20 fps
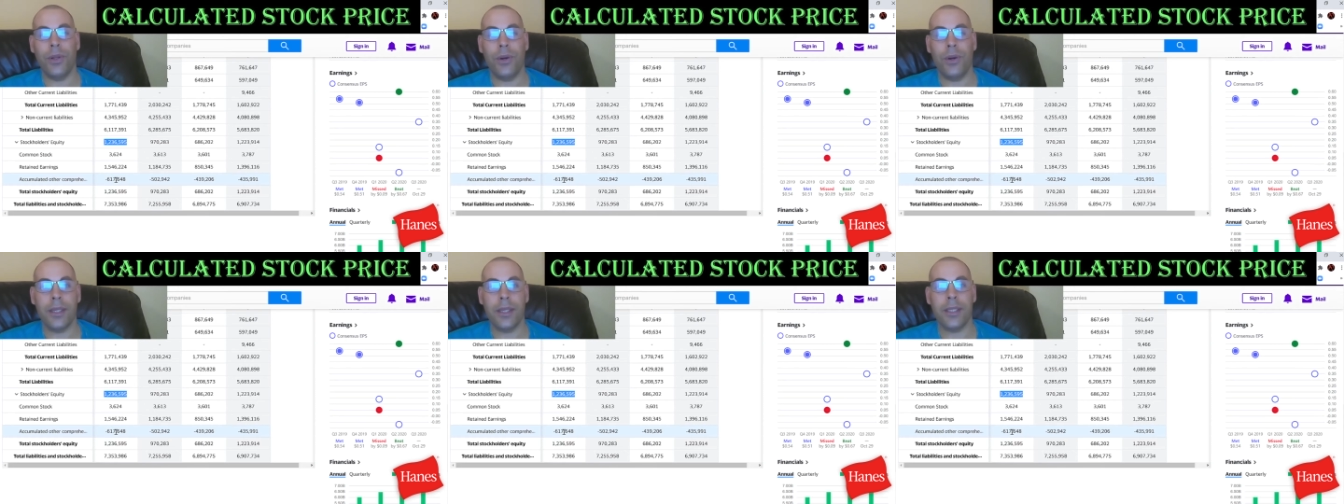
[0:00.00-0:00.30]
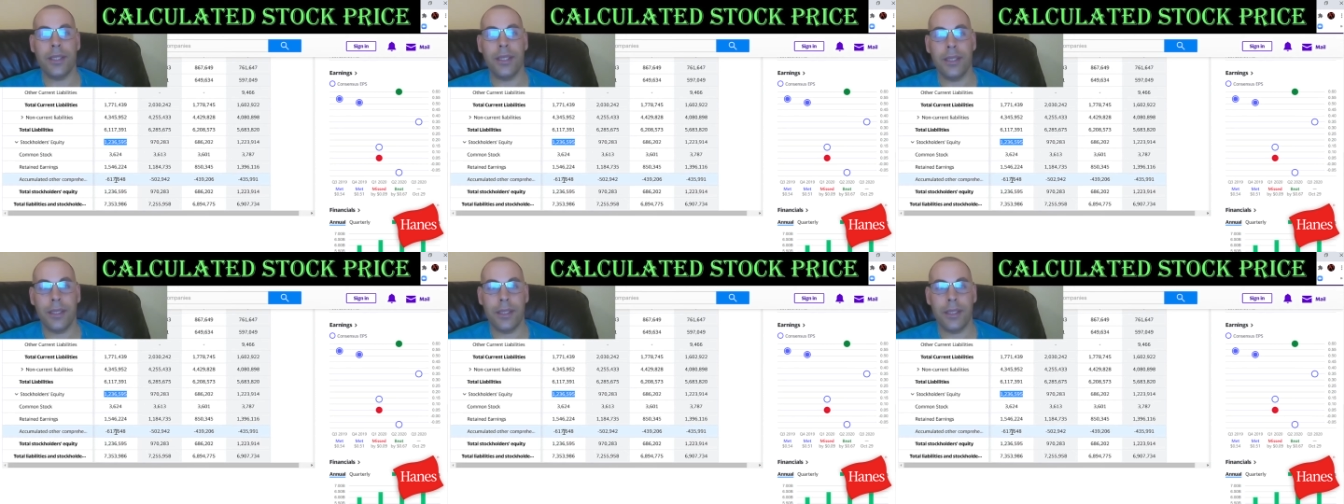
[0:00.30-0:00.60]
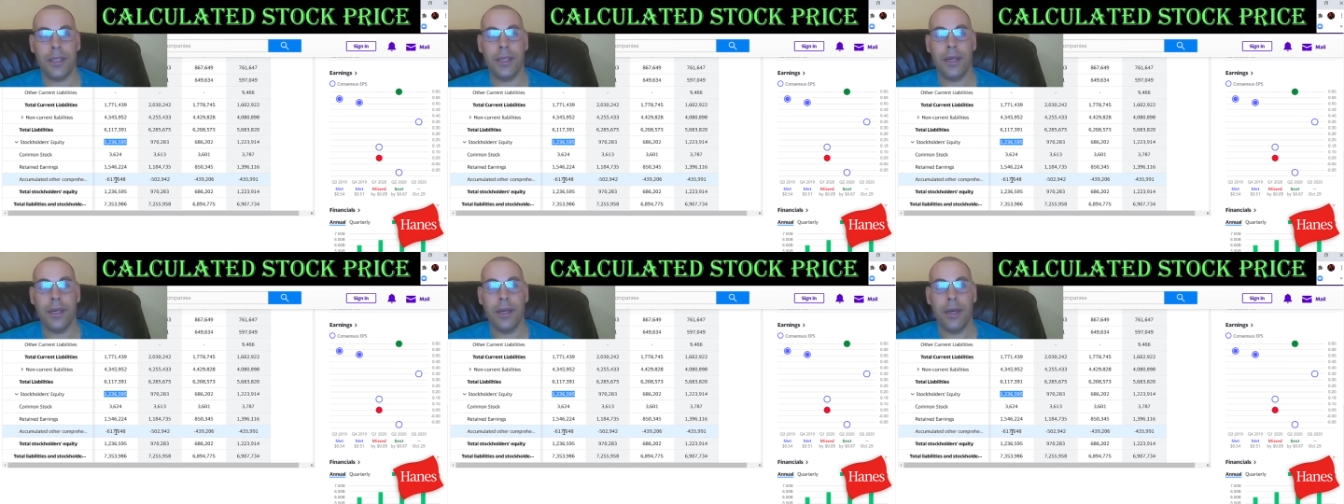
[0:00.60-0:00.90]

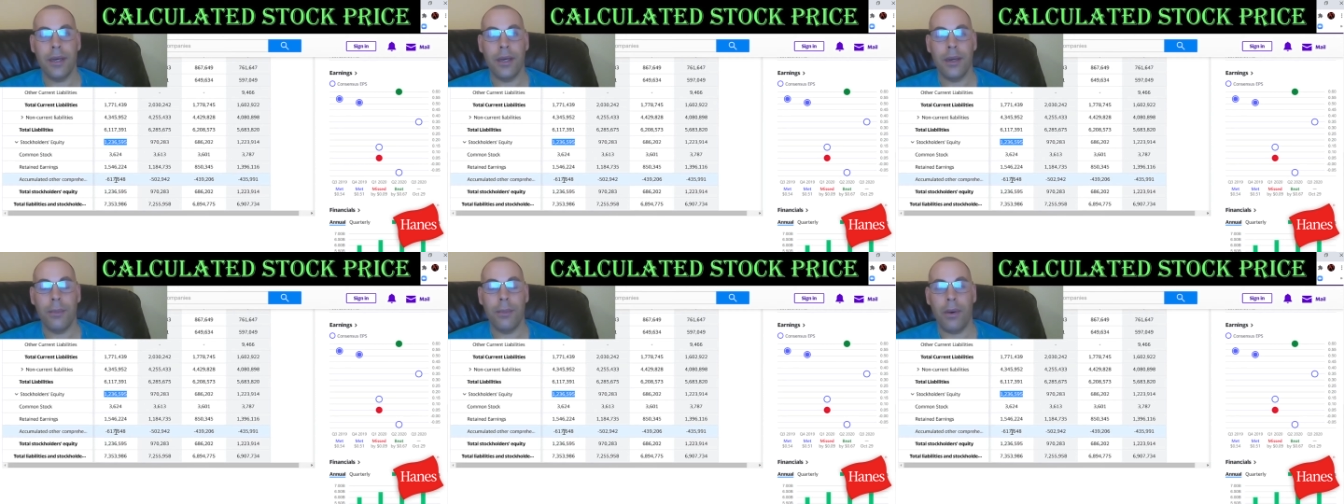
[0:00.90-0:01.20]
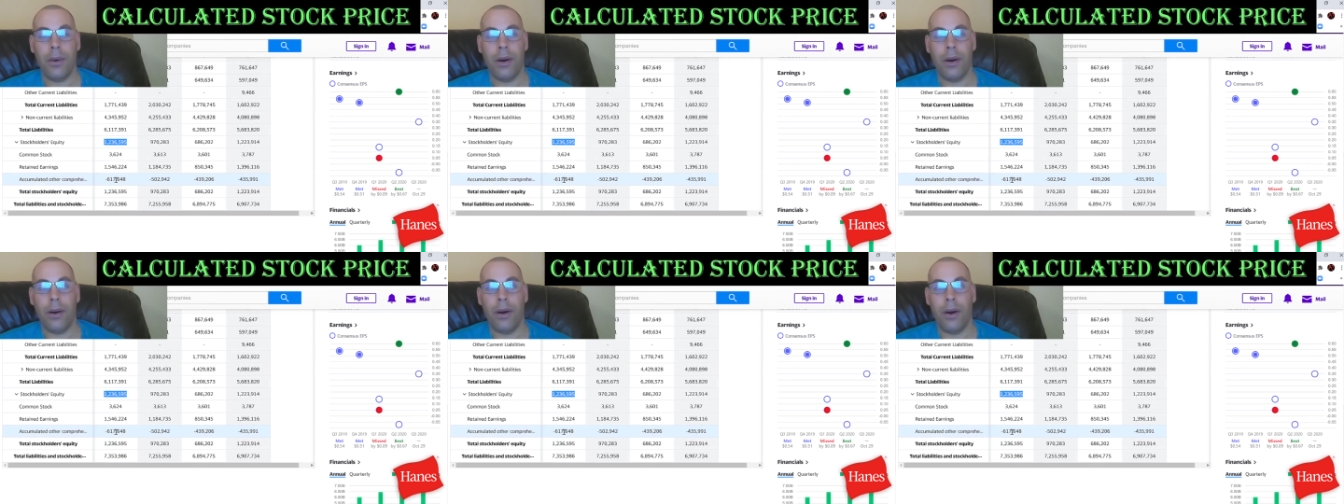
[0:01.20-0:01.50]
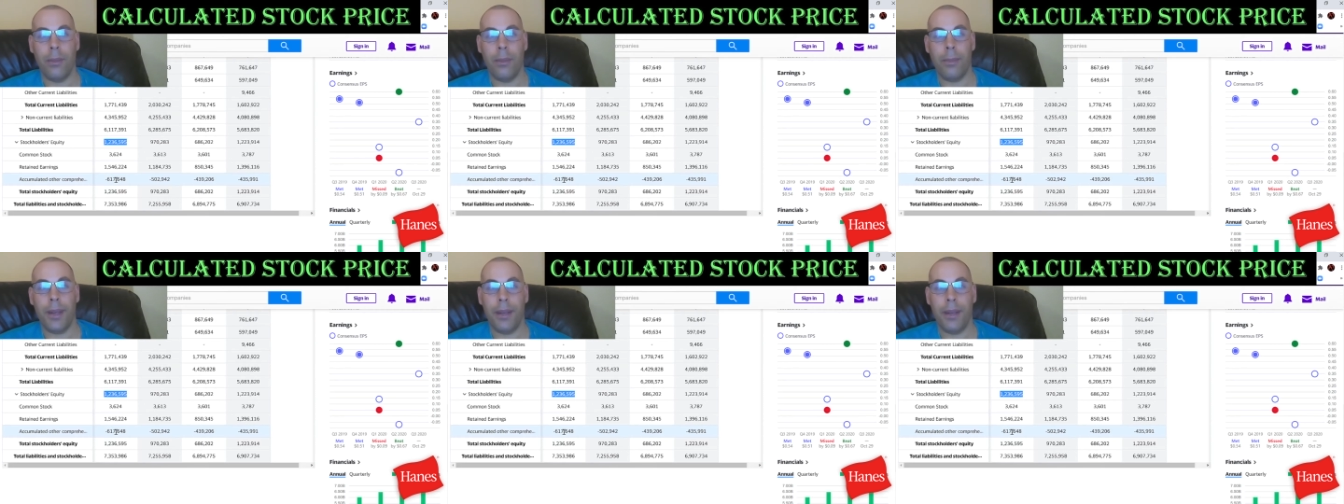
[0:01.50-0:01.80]
losses
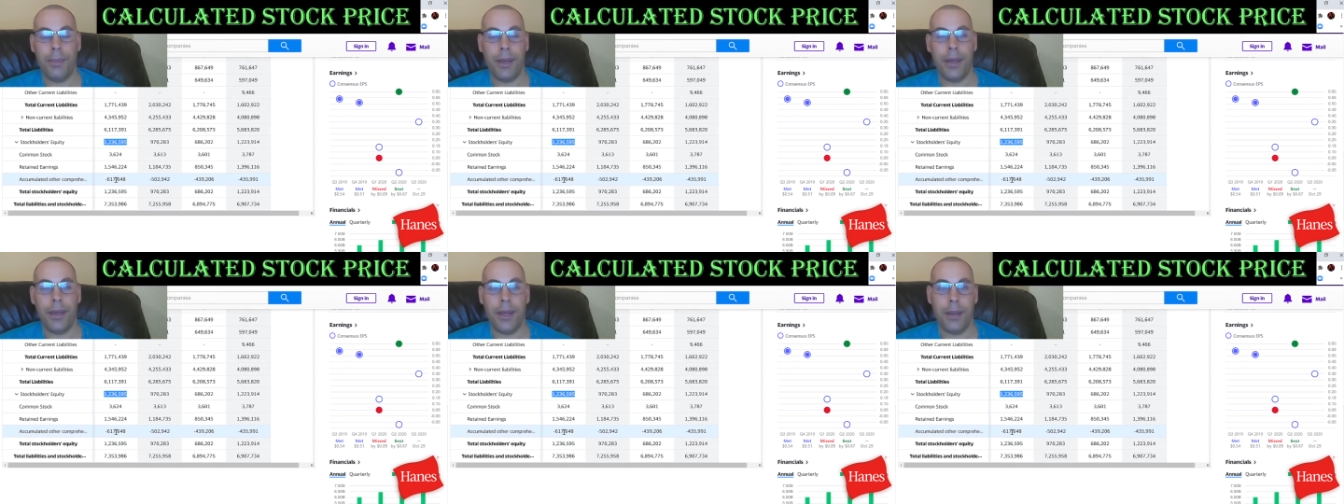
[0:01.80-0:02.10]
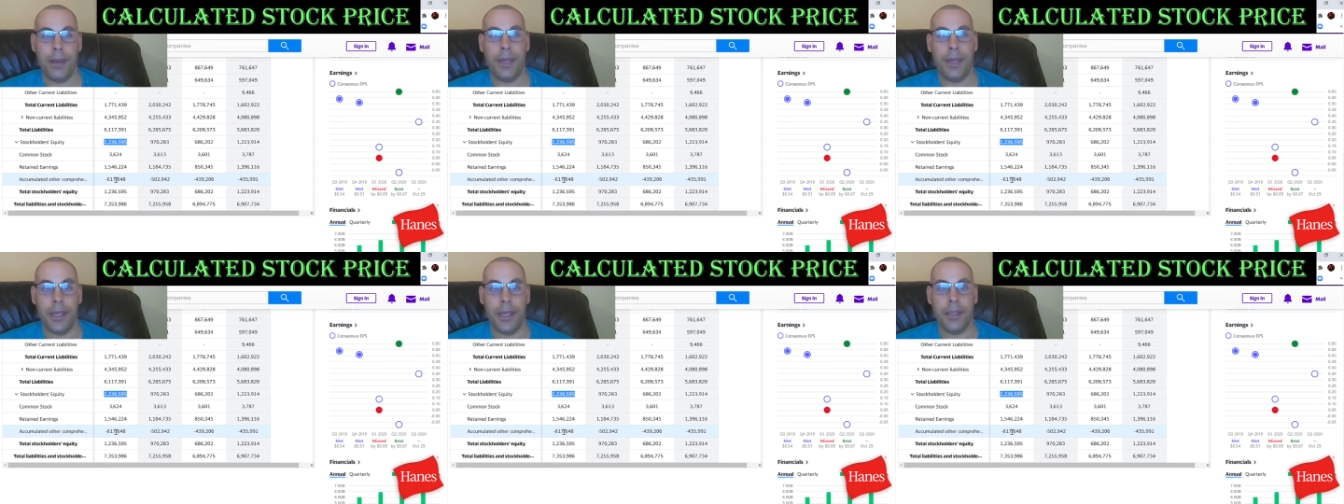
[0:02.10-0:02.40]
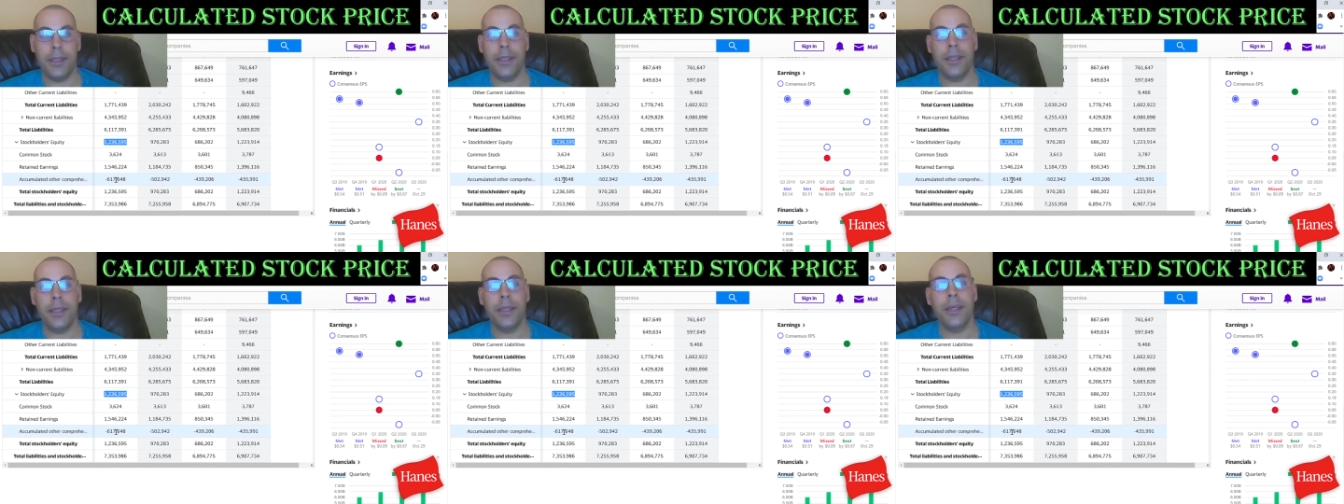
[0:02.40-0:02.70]
are maybe
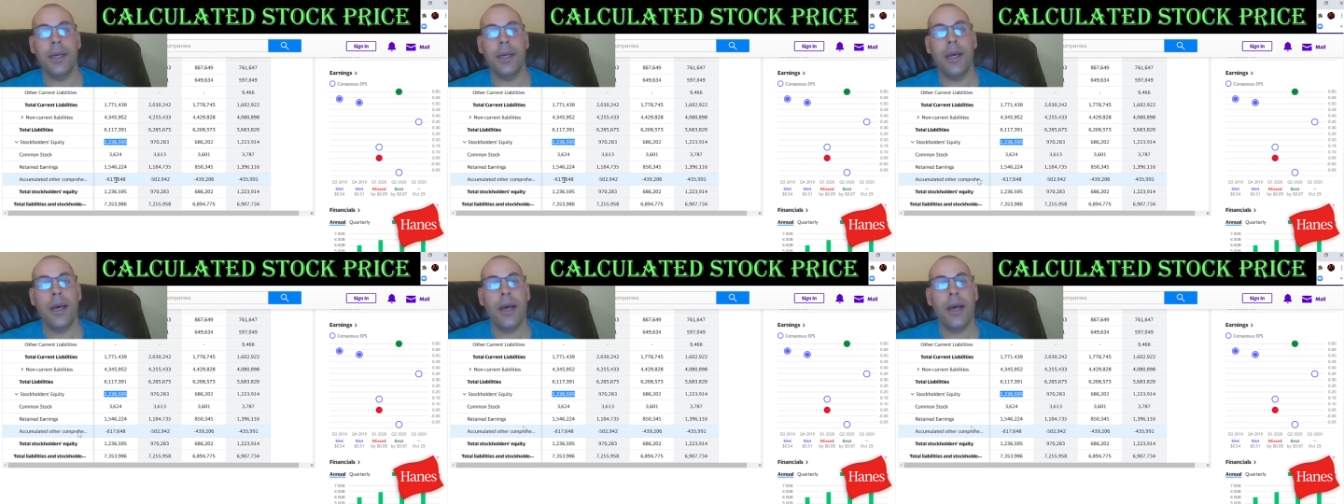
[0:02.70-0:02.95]
imminent.